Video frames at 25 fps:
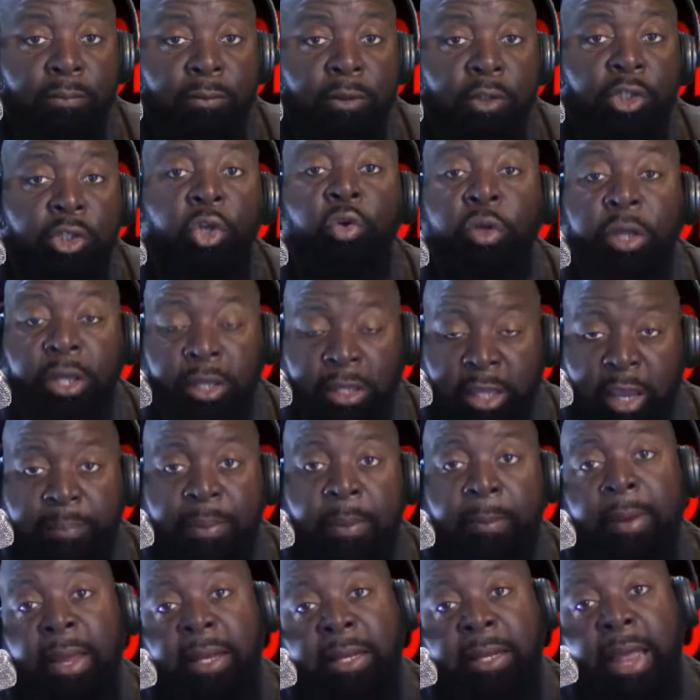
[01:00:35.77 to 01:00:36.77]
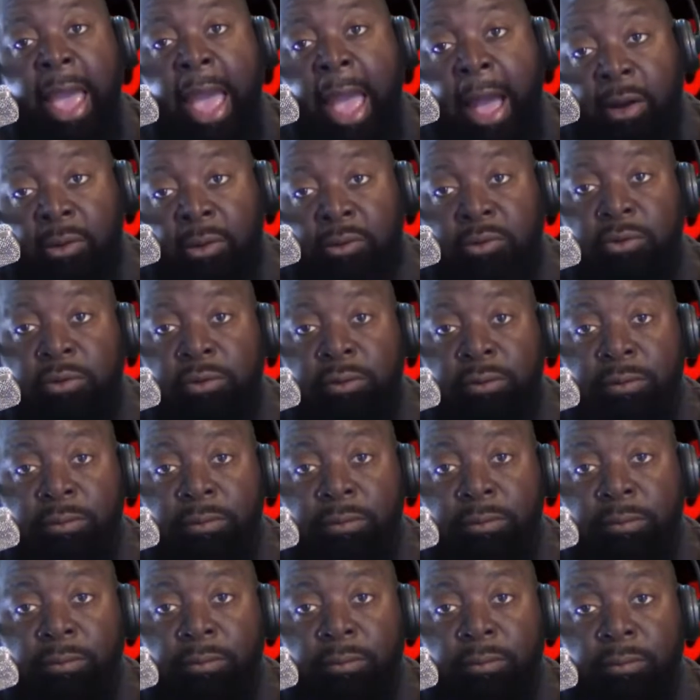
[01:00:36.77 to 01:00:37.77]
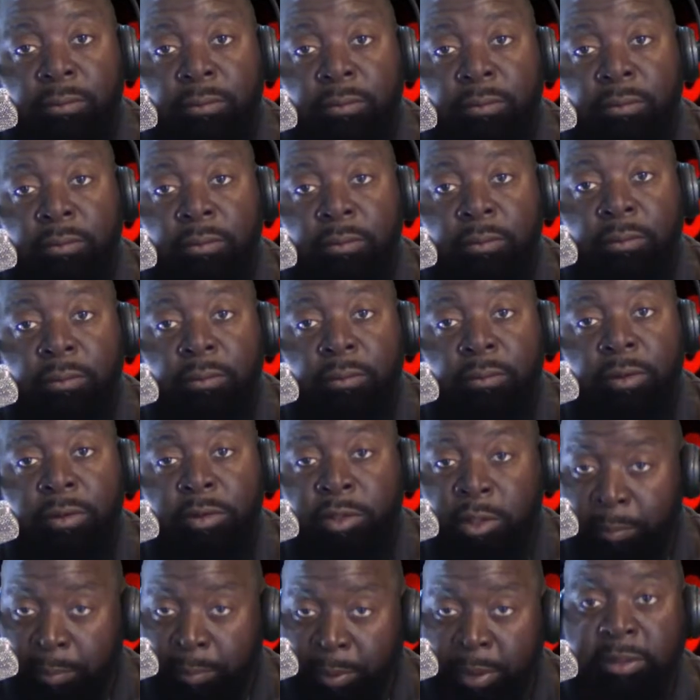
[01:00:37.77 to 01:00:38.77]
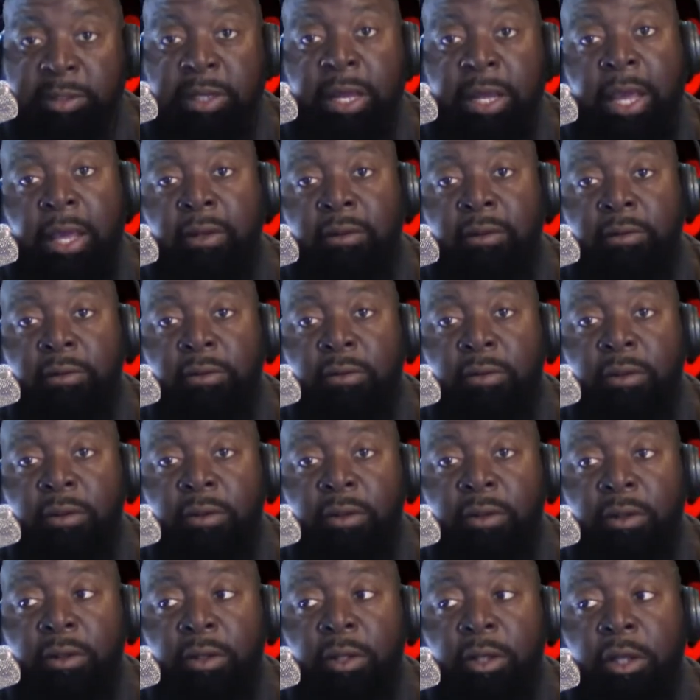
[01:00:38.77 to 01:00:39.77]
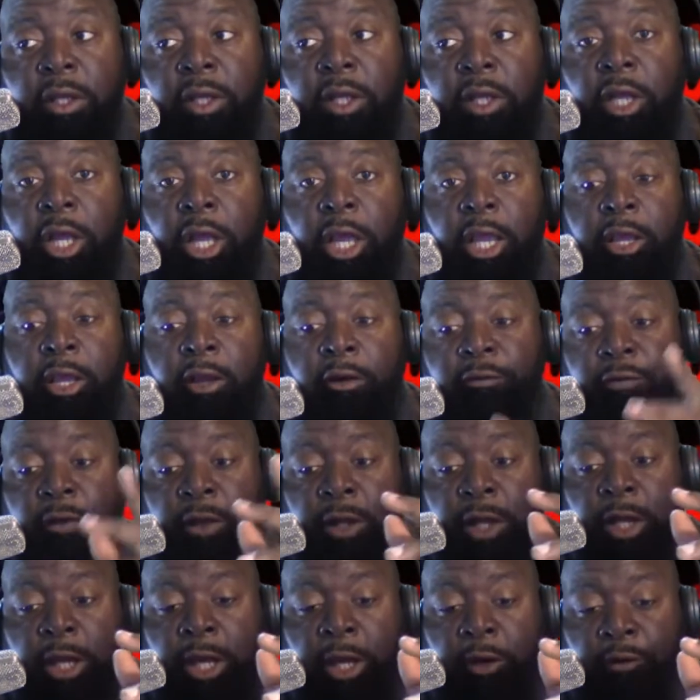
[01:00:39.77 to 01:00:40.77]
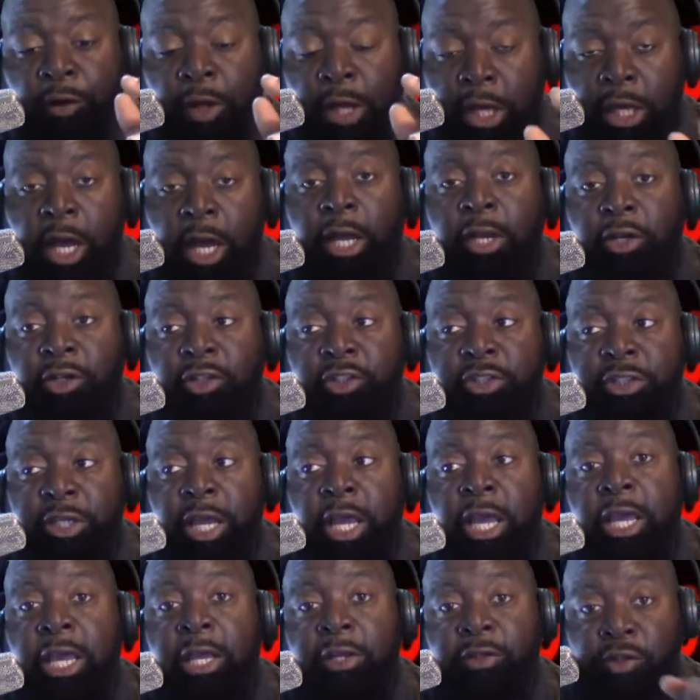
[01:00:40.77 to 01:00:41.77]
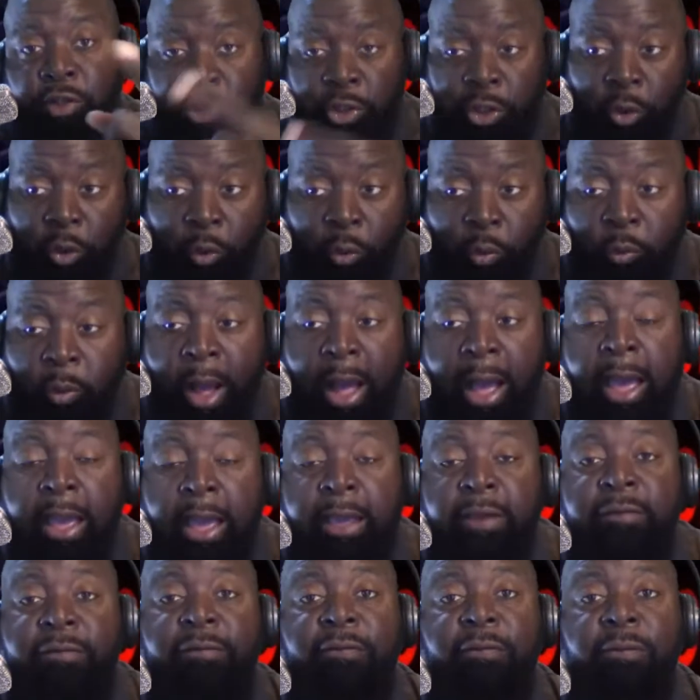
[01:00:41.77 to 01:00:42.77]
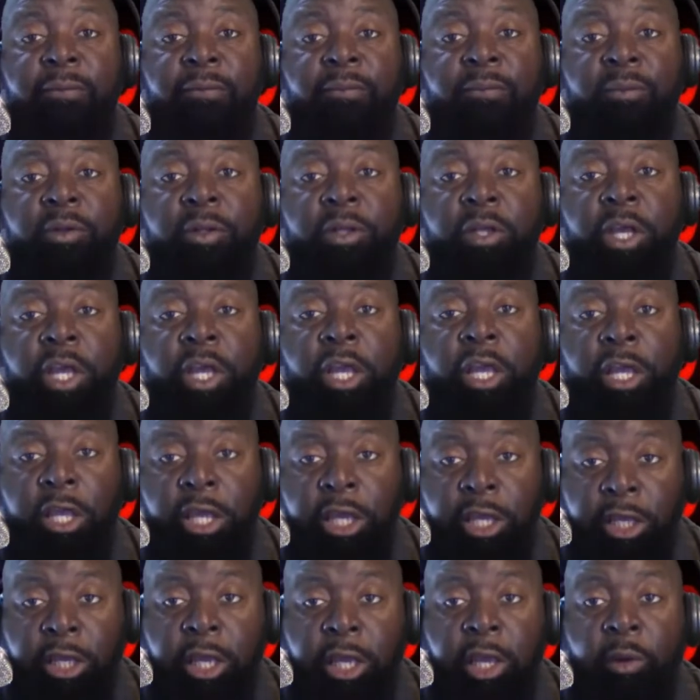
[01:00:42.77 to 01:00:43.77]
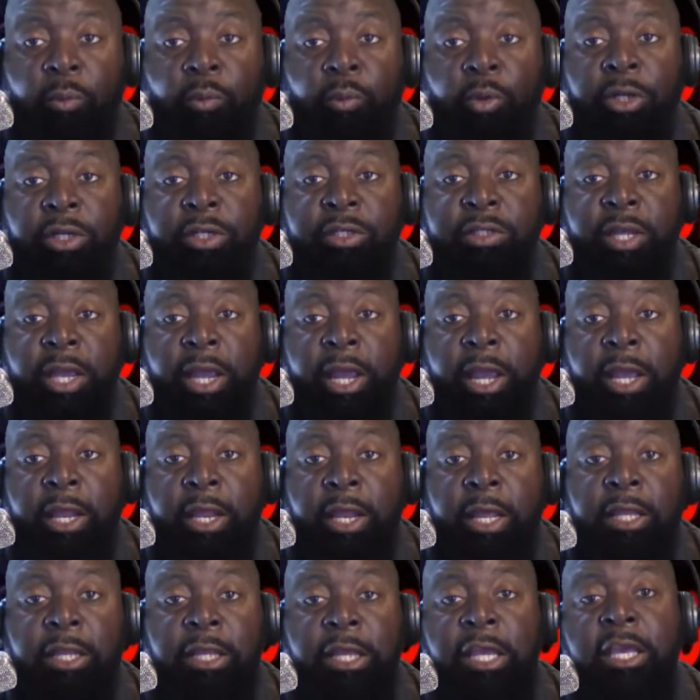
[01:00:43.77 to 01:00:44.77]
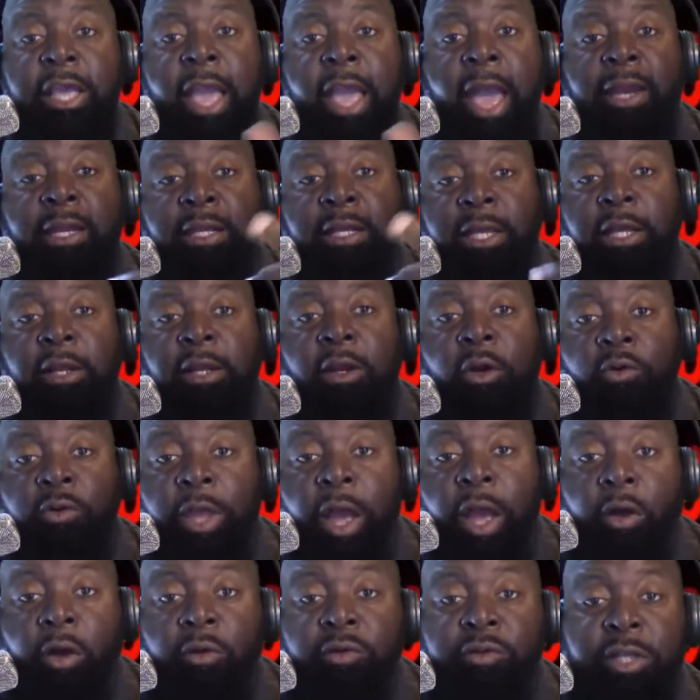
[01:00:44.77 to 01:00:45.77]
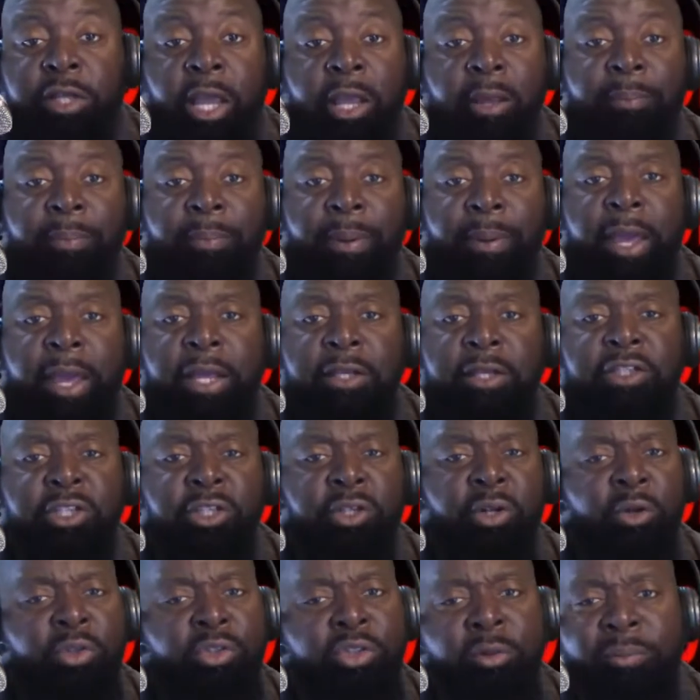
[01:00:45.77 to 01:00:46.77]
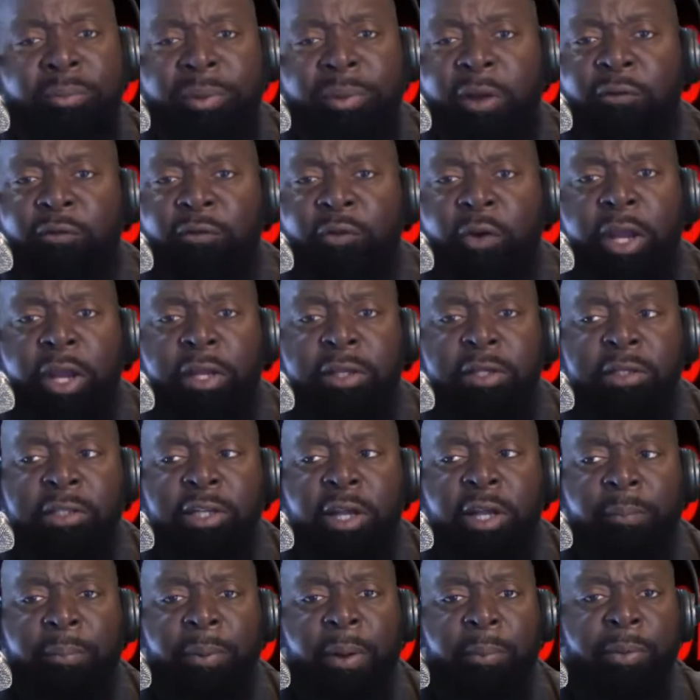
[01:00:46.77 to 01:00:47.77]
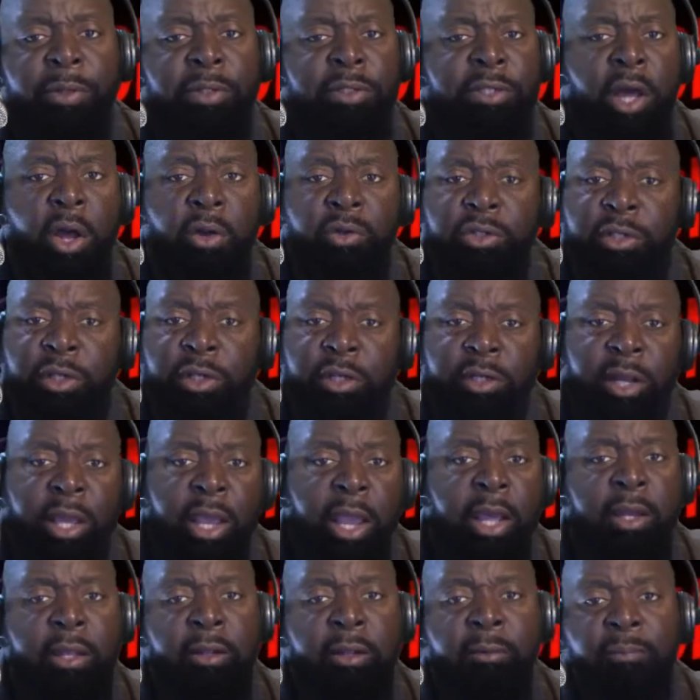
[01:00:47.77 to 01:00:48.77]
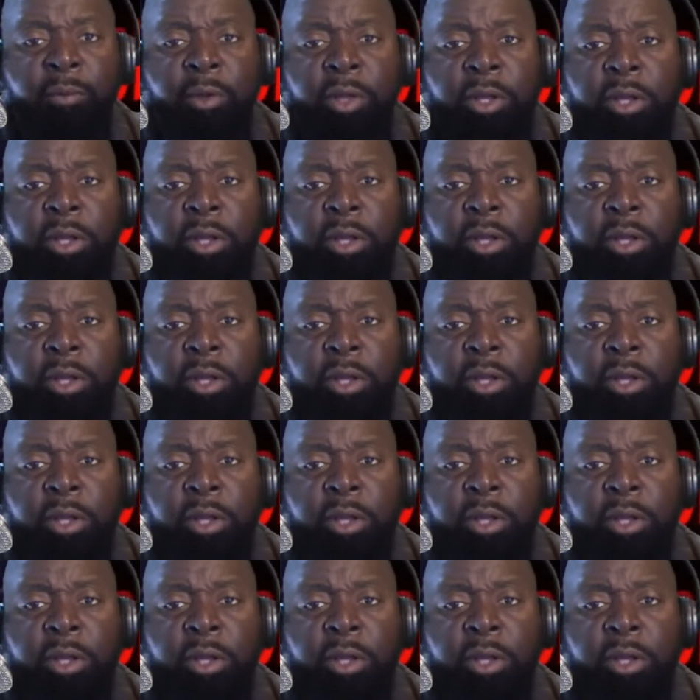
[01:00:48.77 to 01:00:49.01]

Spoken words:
You can keep him at the house. Simple as that. If he understands your wife and he get what he said and he got to get on y'all same page, and don't you be afraid to step up and talk to the daddy.